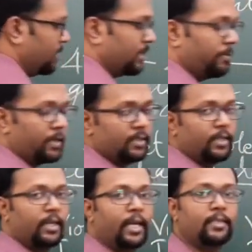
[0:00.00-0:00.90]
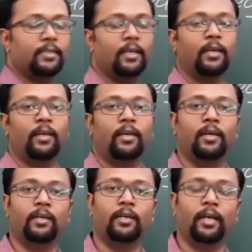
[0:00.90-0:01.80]
is represented as
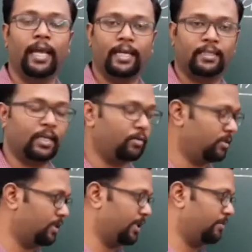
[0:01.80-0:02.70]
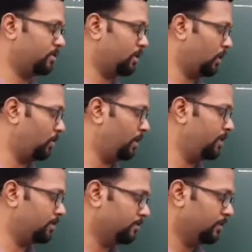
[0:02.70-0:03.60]
8000 Armstrong
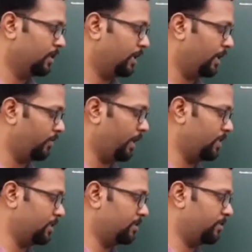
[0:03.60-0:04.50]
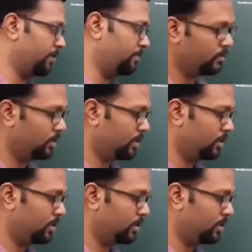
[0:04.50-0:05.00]
unit. It ranges from